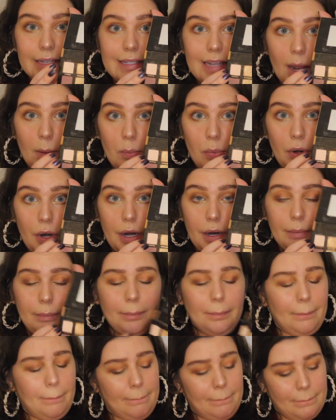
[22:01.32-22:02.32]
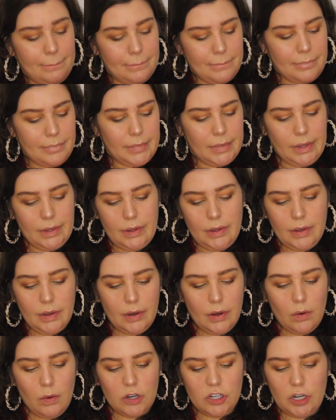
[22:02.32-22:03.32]
Tempera,
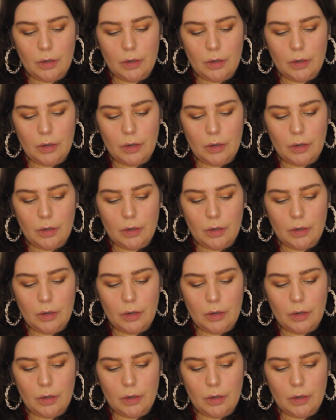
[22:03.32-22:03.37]
which